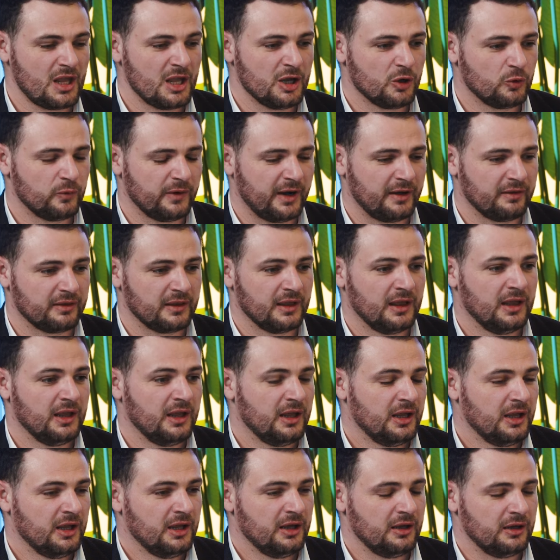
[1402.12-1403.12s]
quite
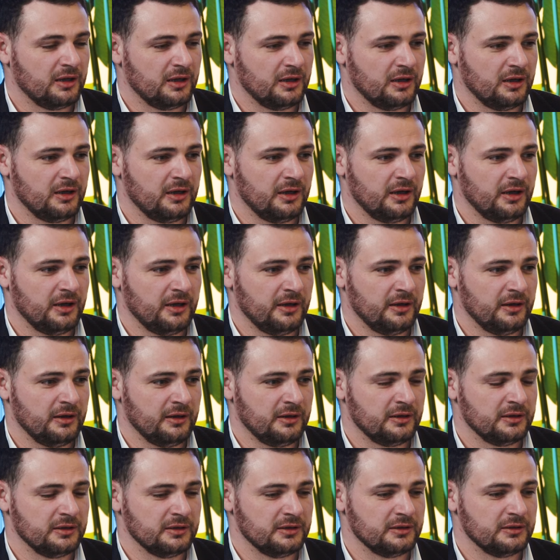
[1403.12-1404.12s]

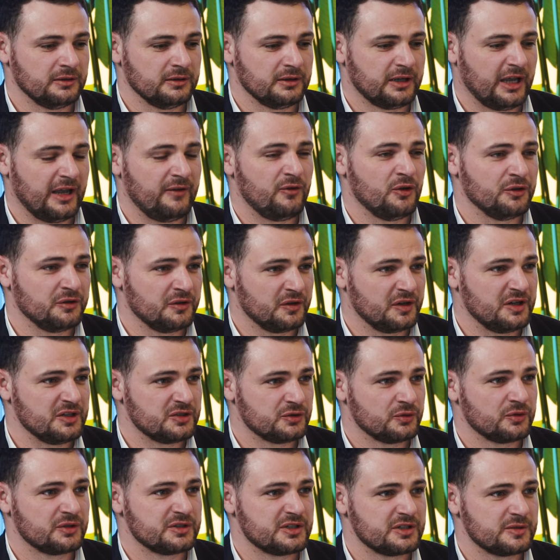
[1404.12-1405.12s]
heavy on the
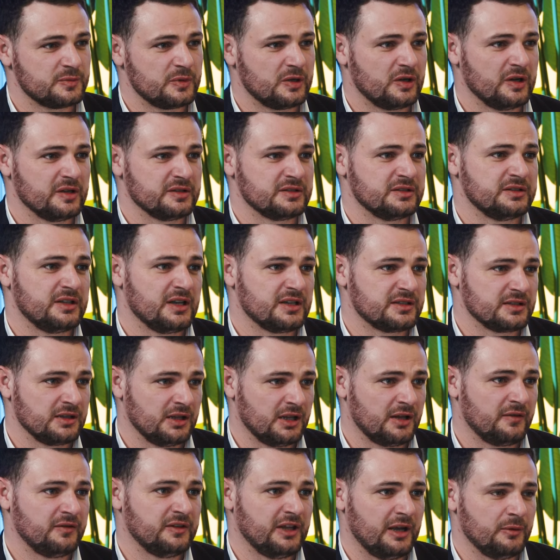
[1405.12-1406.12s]
resources because it takes a
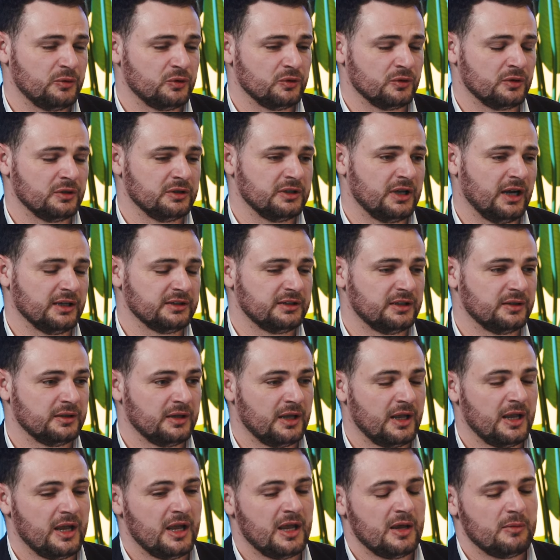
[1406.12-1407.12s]
lot of time to conduct it.
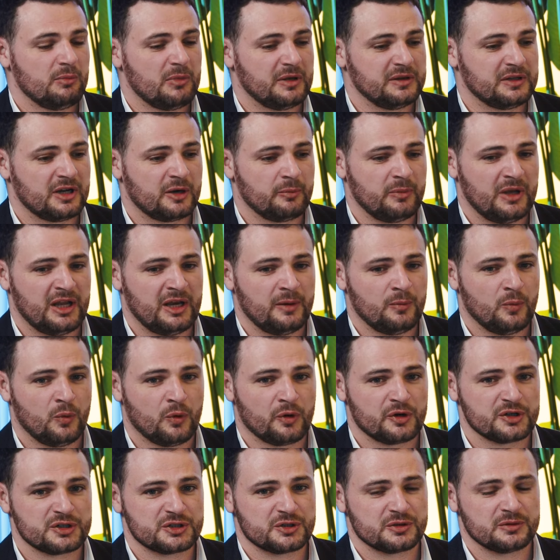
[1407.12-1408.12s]
But there are many
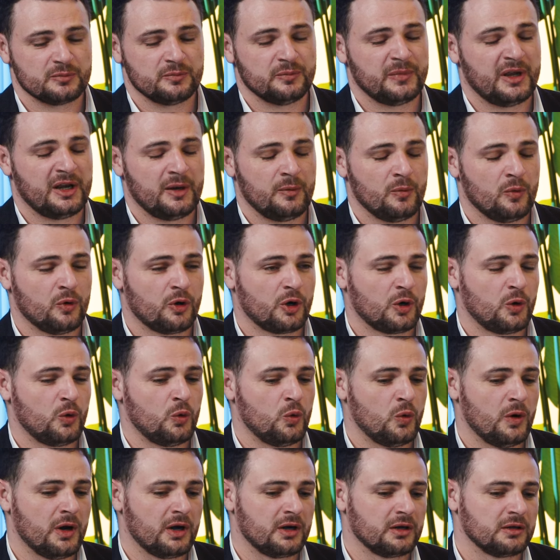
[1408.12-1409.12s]
more
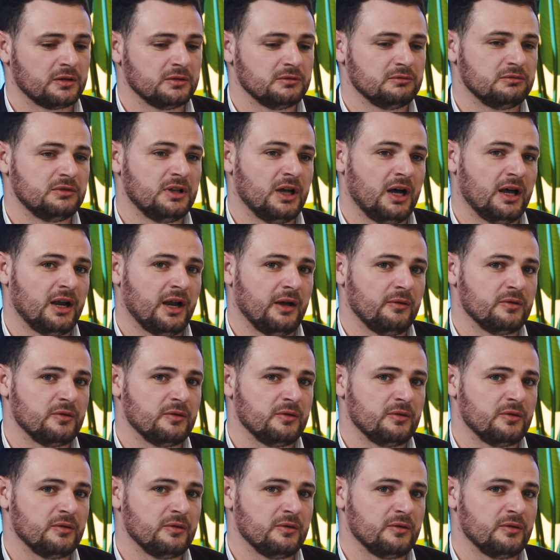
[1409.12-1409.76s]
who are done, I